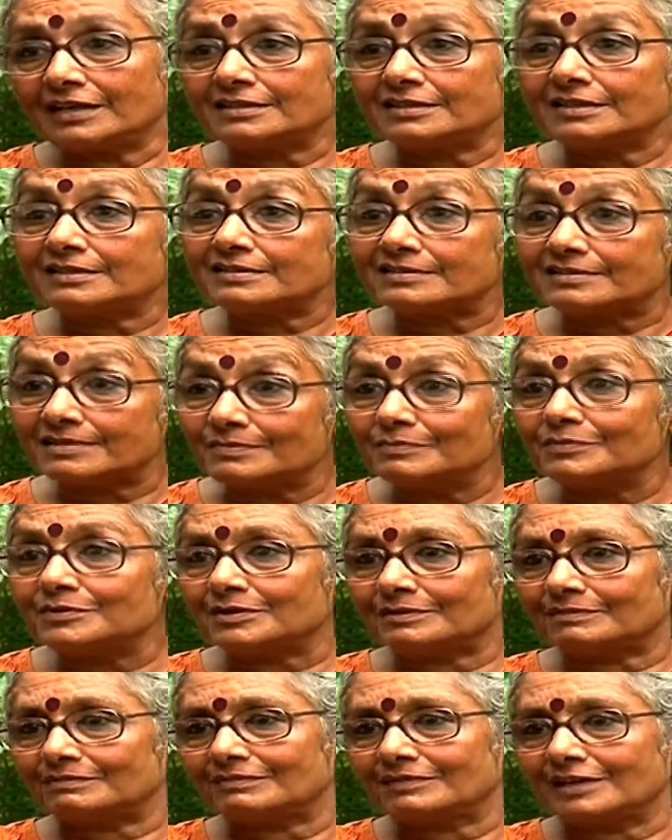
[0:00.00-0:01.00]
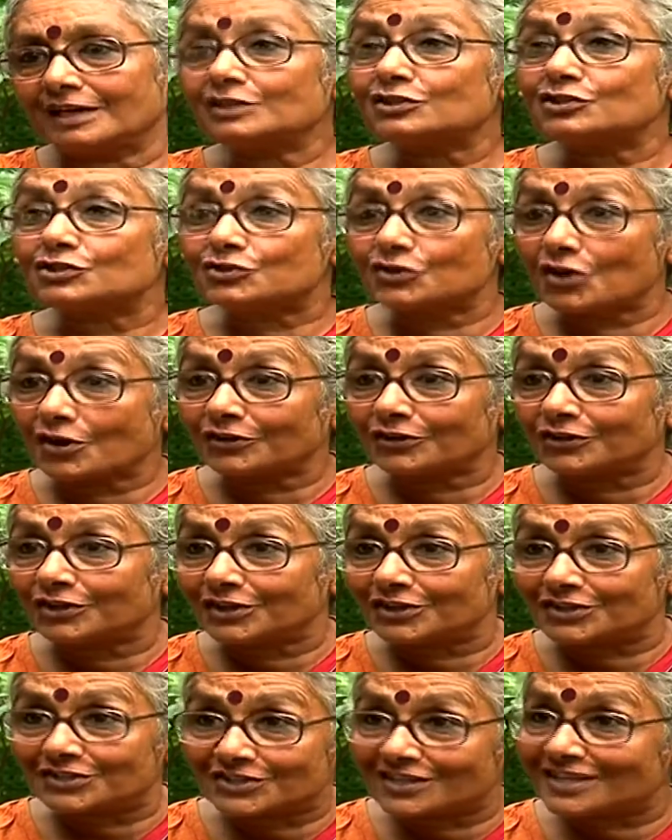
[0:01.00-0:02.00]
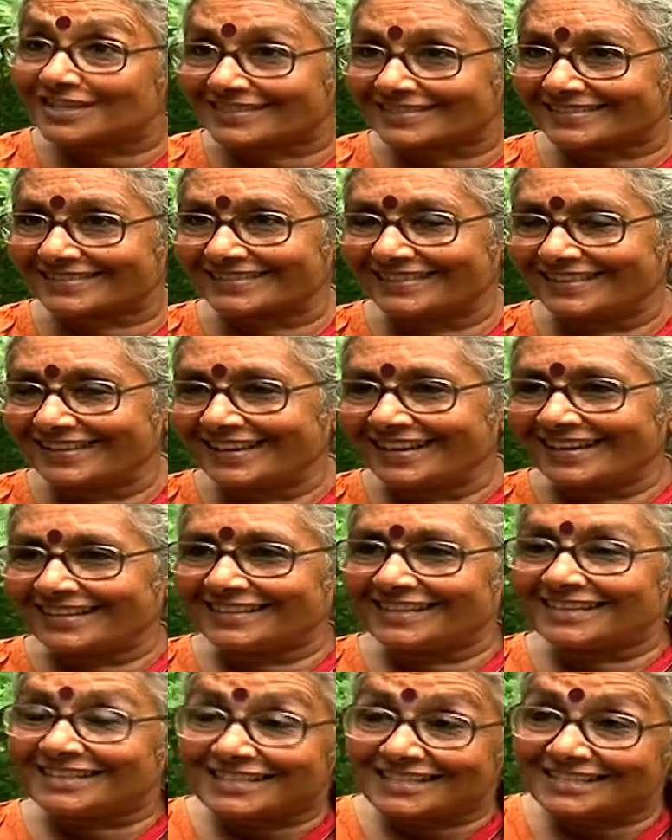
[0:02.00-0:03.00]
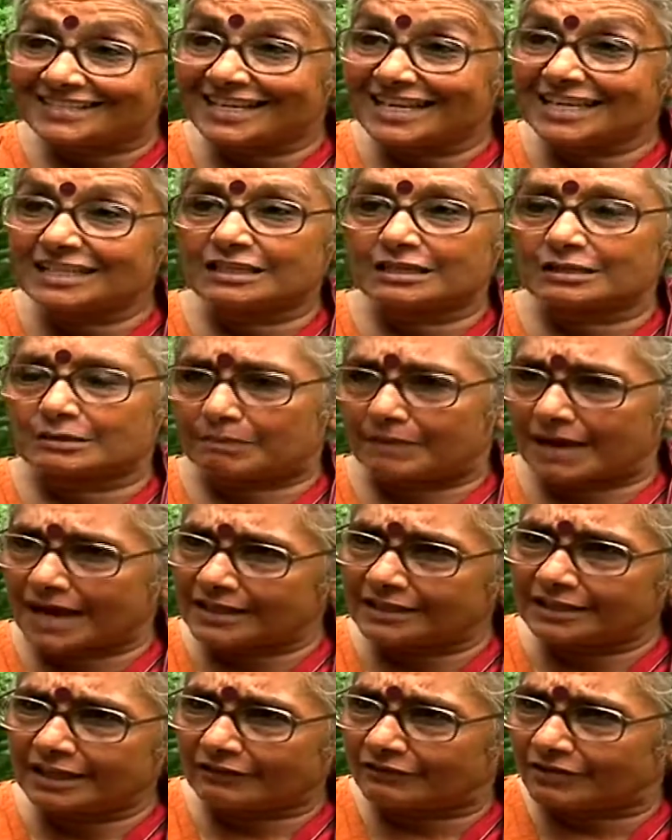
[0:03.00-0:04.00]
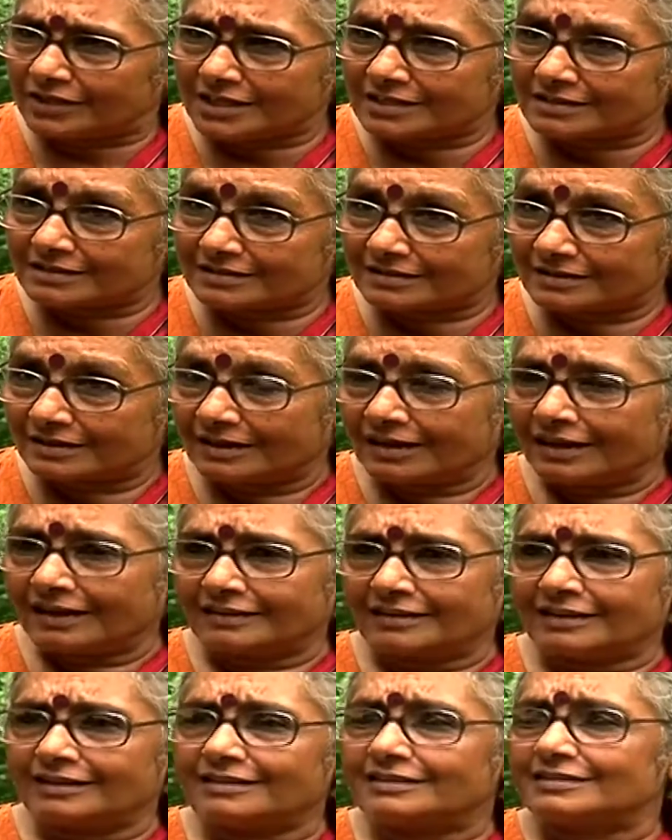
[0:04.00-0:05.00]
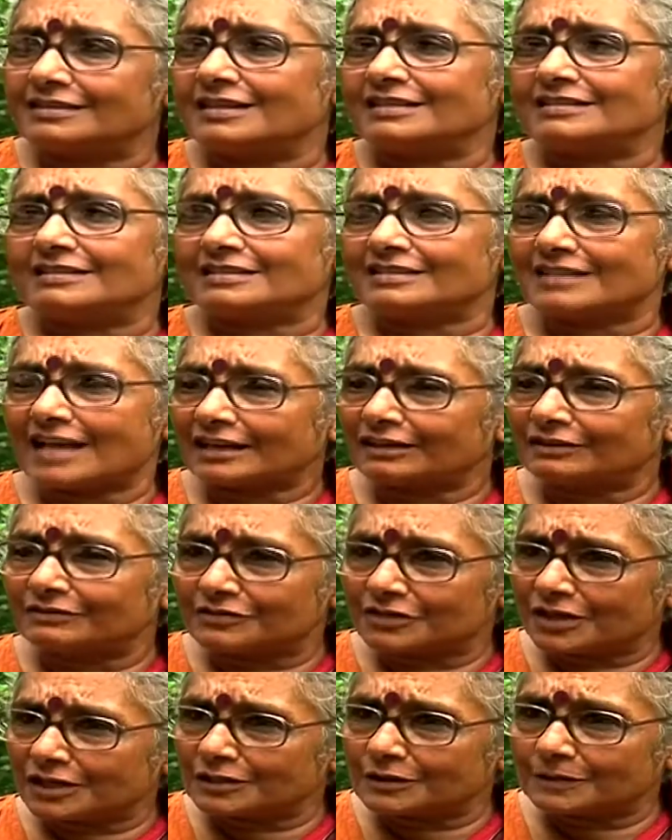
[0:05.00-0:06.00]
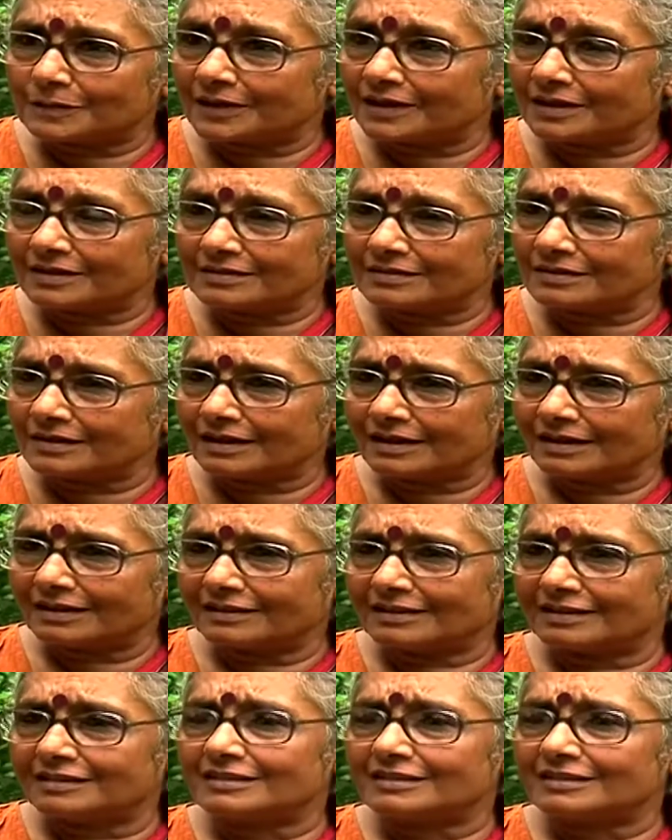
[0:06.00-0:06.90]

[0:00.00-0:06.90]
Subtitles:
It's a symptom. It's not the disease. The disease is bad governance. The disease is lack of transparency.